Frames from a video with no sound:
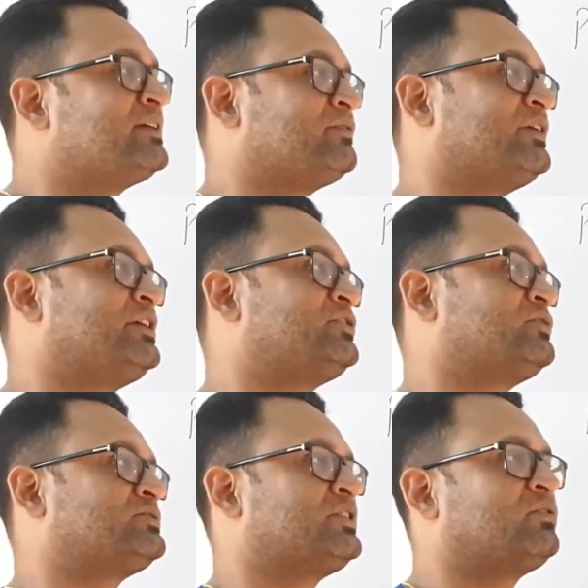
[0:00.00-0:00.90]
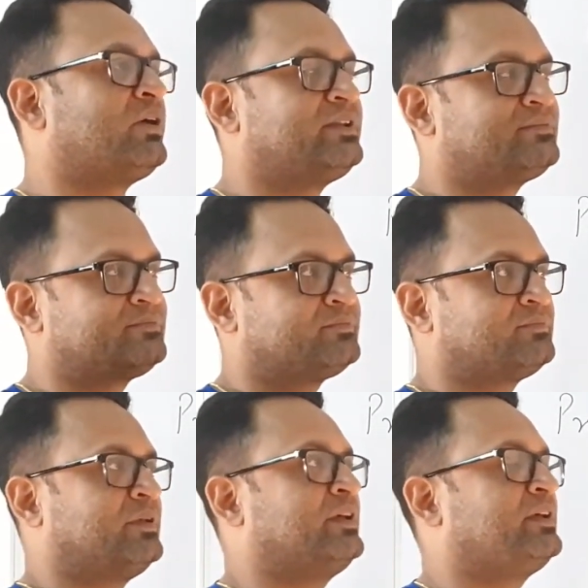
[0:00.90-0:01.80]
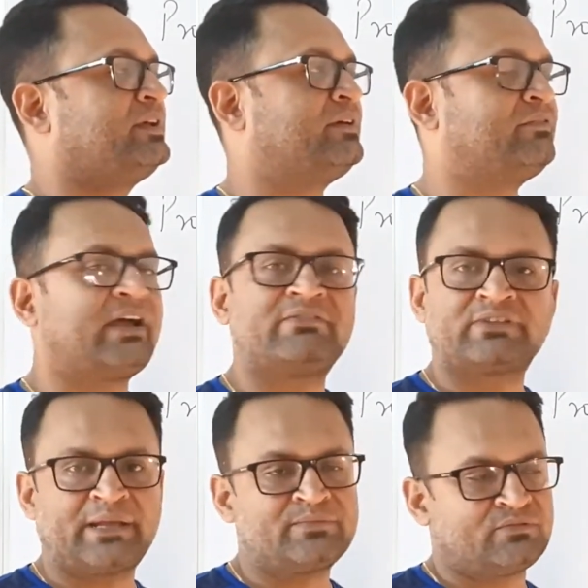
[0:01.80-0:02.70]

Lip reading: We toss the coin 5 times.